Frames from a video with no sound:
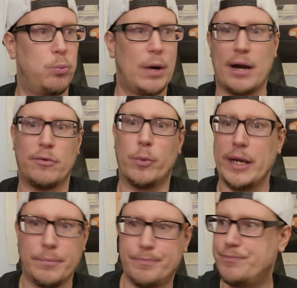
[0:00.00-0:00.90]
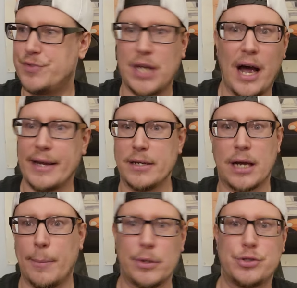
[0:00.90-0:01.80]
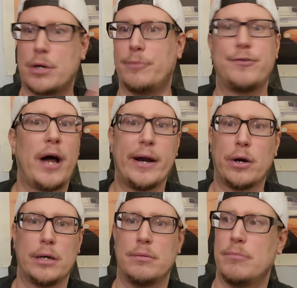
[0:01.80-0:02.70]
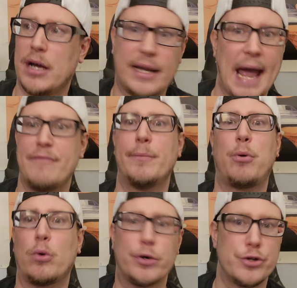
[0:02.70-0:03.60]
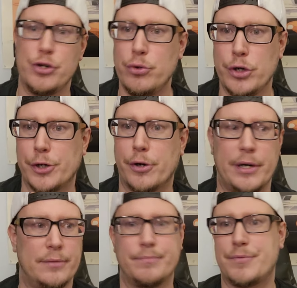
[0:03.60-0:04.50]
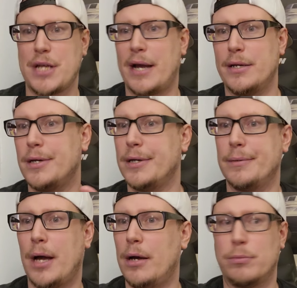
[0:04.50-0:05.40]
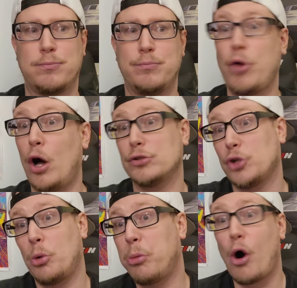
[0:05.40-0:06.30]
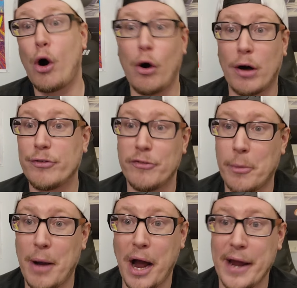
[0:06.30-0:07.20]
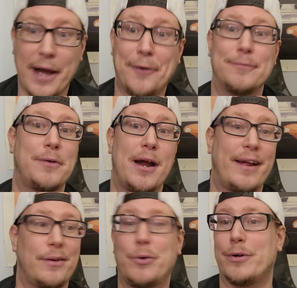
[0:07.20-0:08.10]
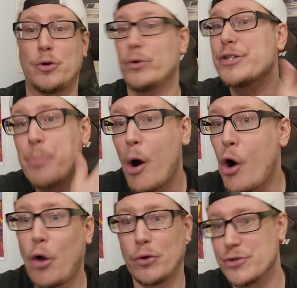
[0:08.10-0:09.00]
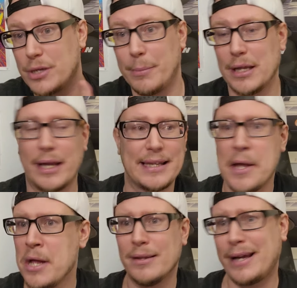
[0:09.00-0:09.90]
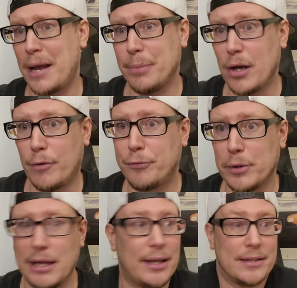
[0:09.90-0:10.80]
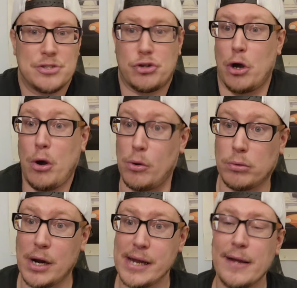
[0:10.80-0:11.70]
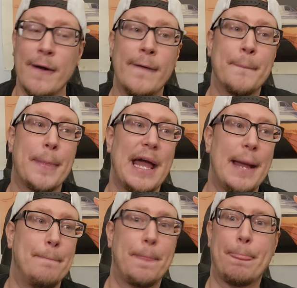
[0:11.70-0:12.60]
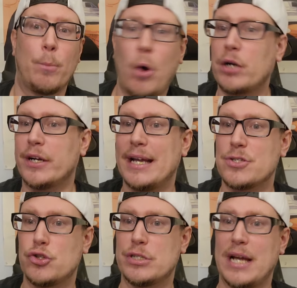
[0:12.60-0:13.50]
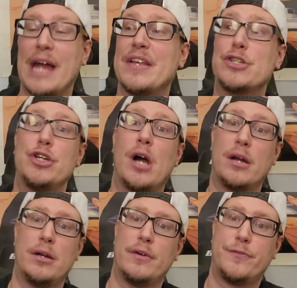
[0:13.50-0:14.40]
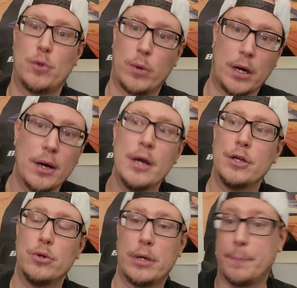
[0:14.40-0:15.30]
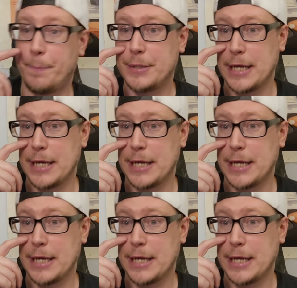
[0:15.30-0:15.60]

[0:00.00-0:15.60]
whatever, we signed a couple, took a flyer on a Kevin Porter Jr. and signed a Lonzo Ball off of a buyout, right? Or Chris Paul or somebody like that. Like, I'd be all for that. Like, let's go, right? And Walker Kessler is a guy that's young enough to where you could